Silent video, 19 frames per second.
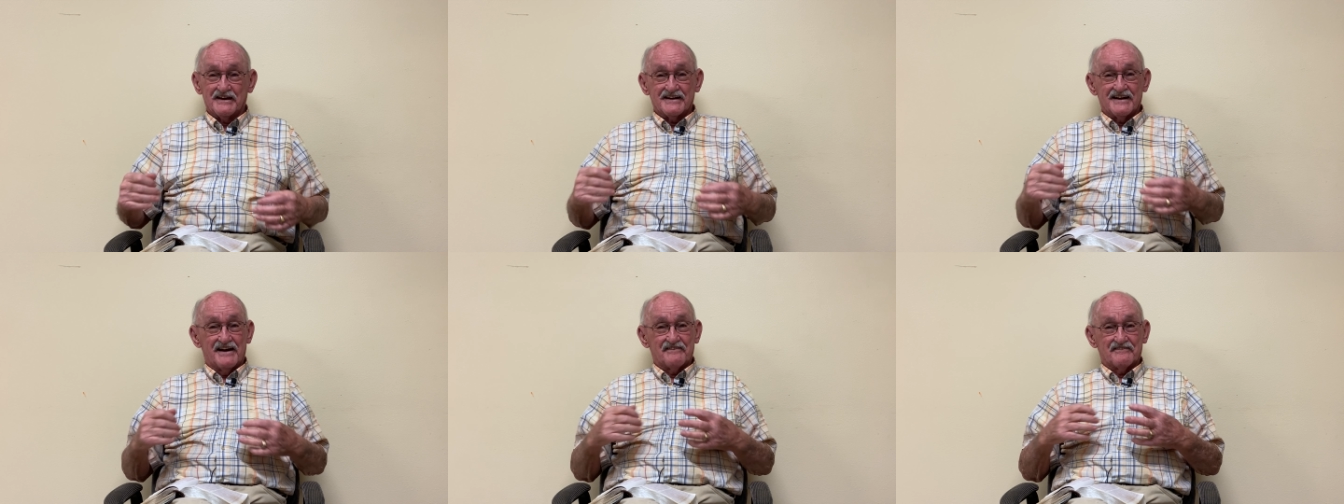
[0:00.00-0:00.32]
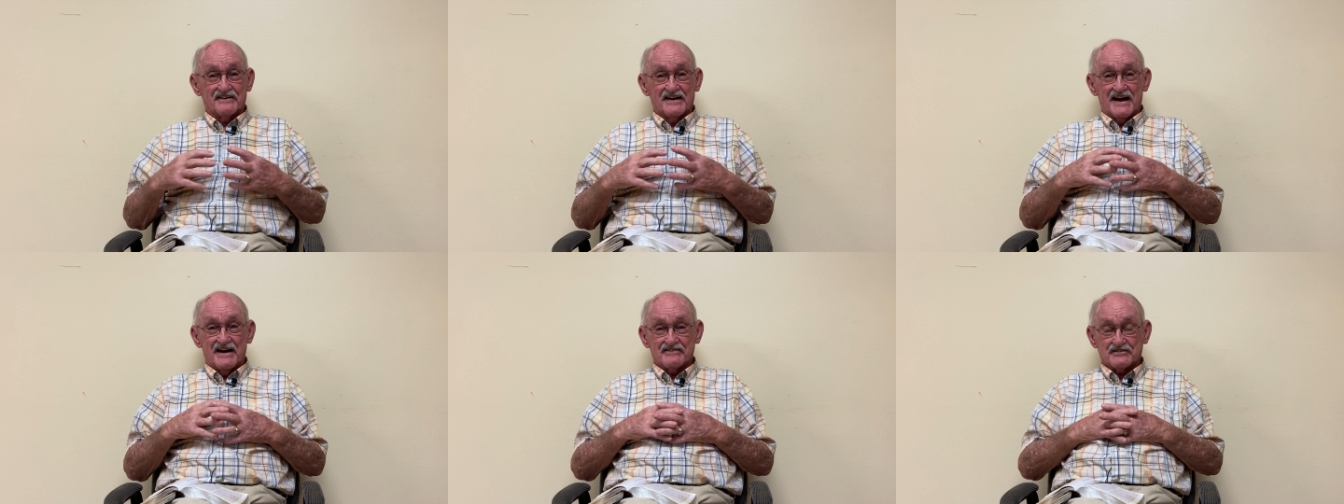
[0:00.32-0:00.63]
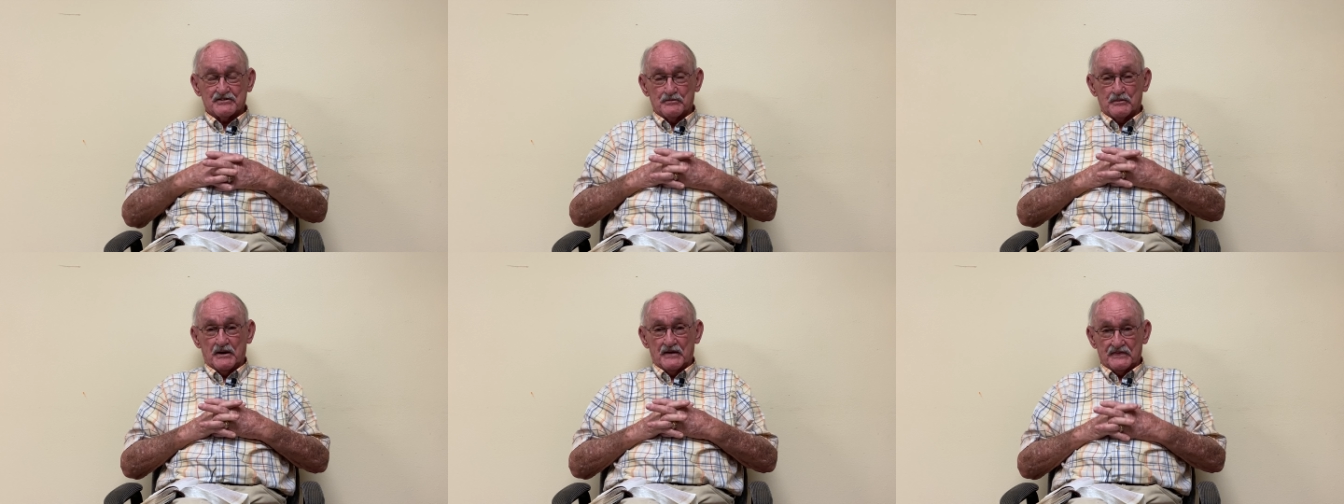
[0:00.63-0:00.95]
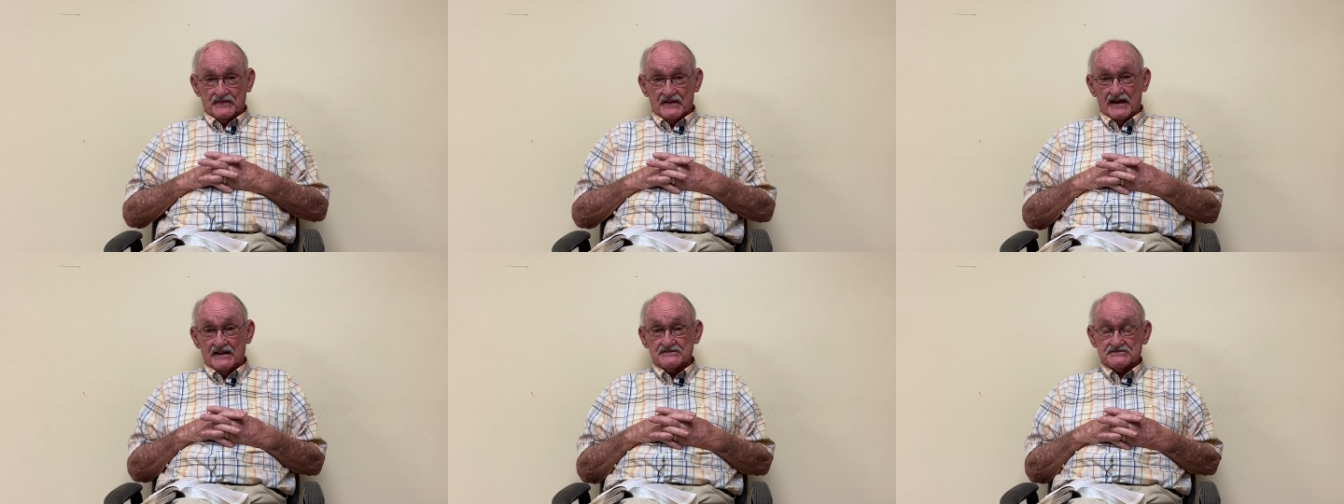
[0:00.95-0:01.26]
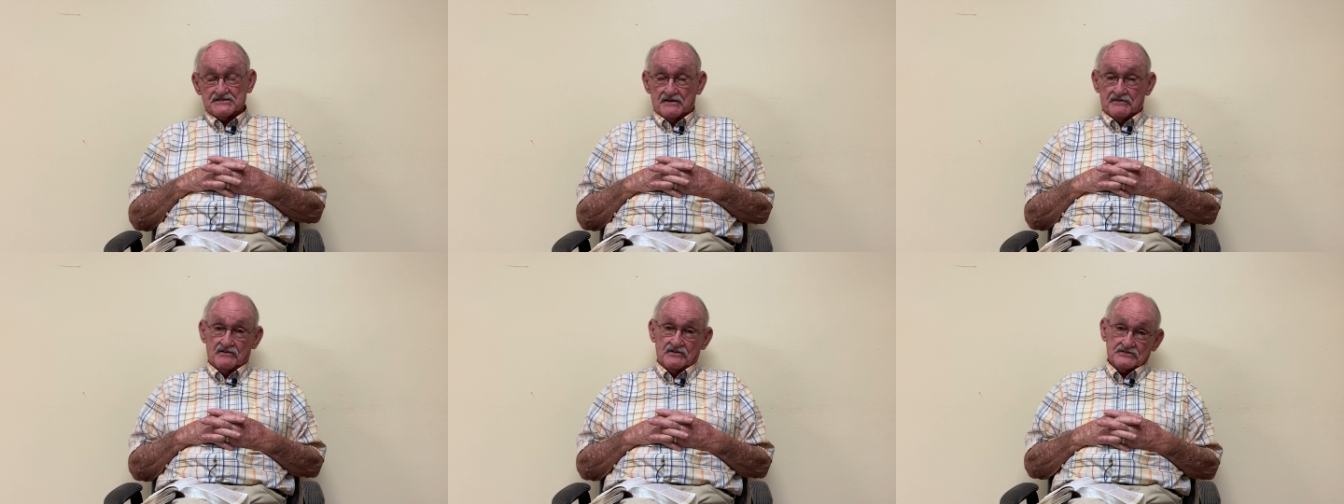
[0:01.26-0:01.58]
and I've laughed about that
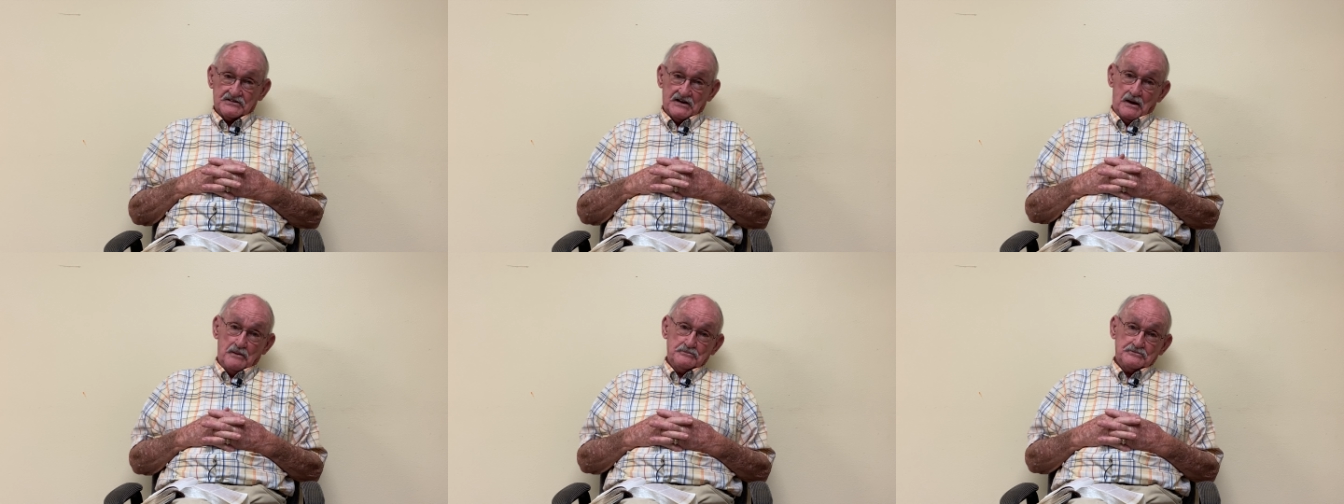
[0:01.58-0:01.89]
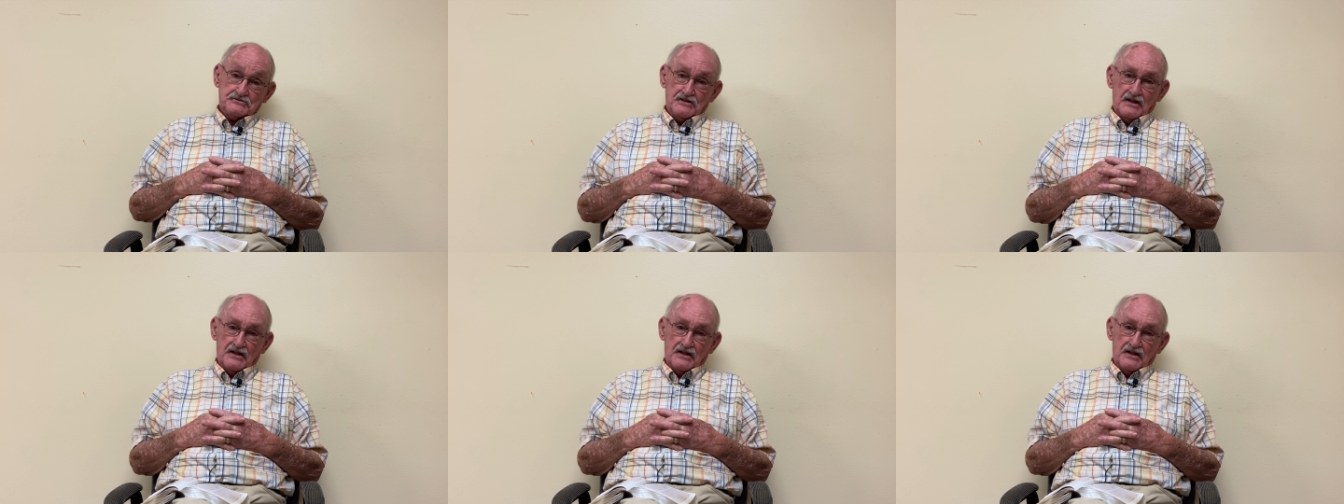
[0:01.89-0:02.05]
several times.